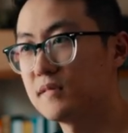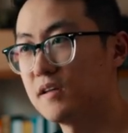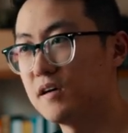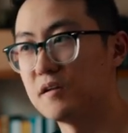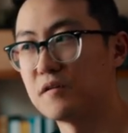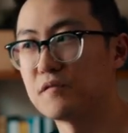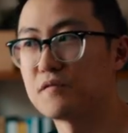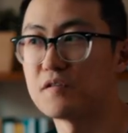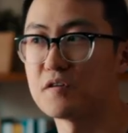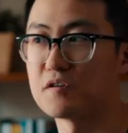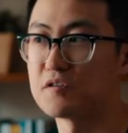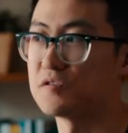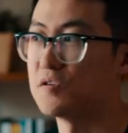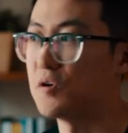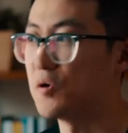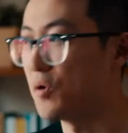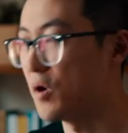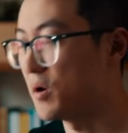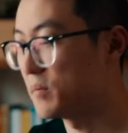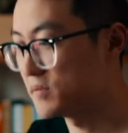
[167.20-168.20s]
and if there's
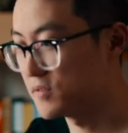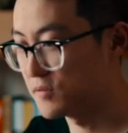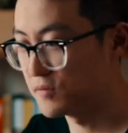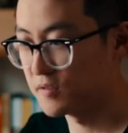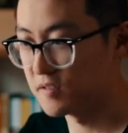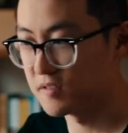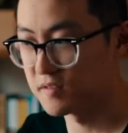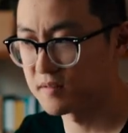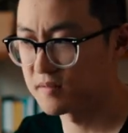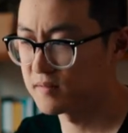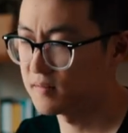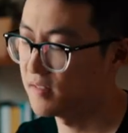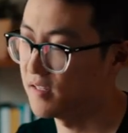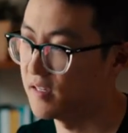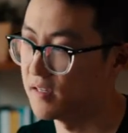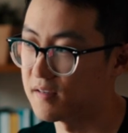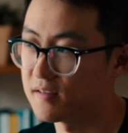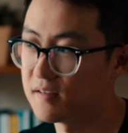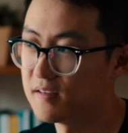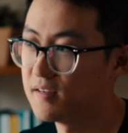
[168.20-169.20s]
no opportunity,
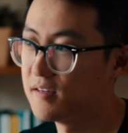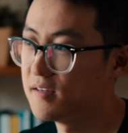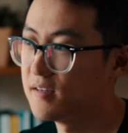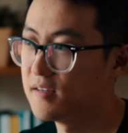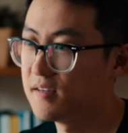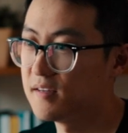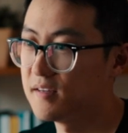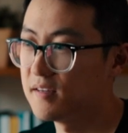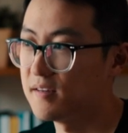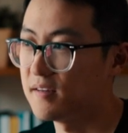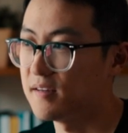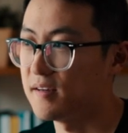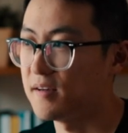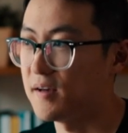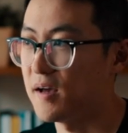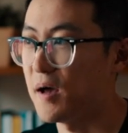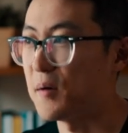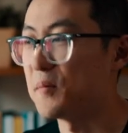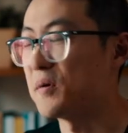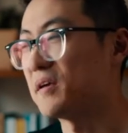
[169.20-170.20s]
like,
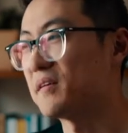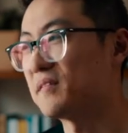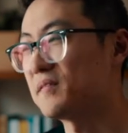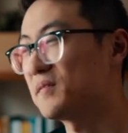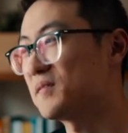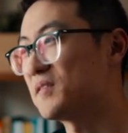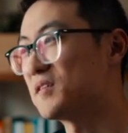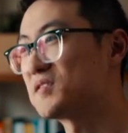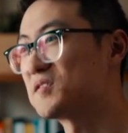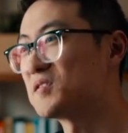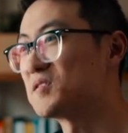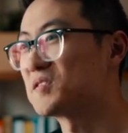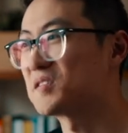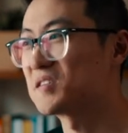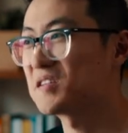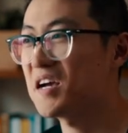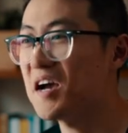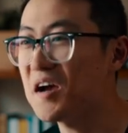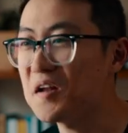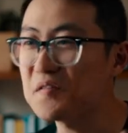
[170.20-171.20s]
I mean, this
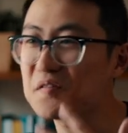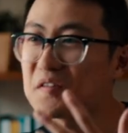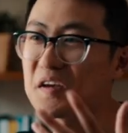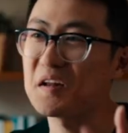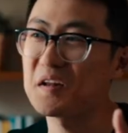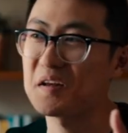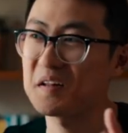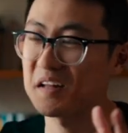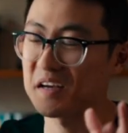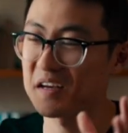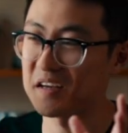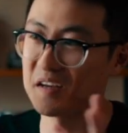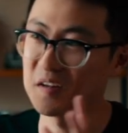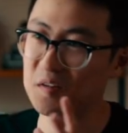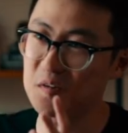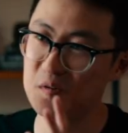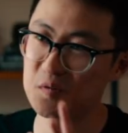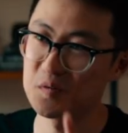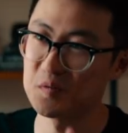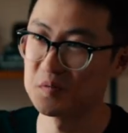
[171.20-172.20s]
is kind of getting like
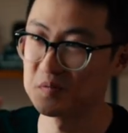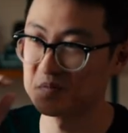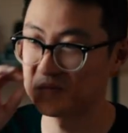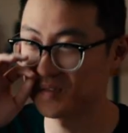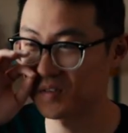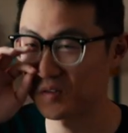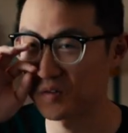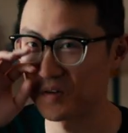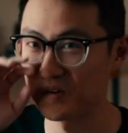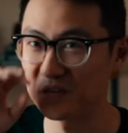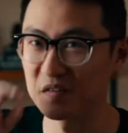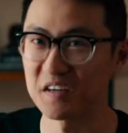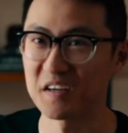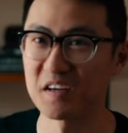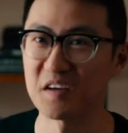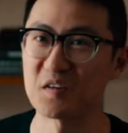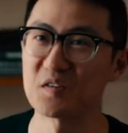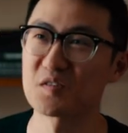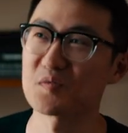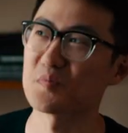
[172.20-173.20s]
into sort of like
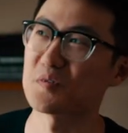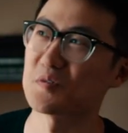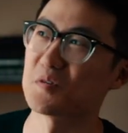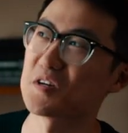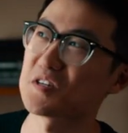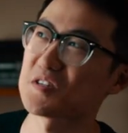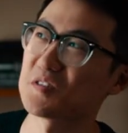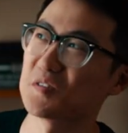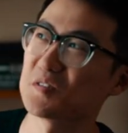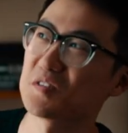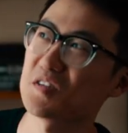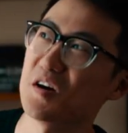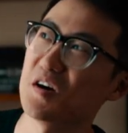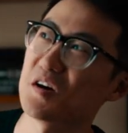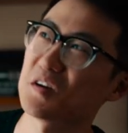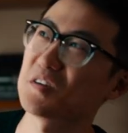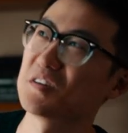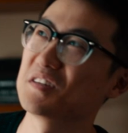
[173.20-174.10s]
inspirational talk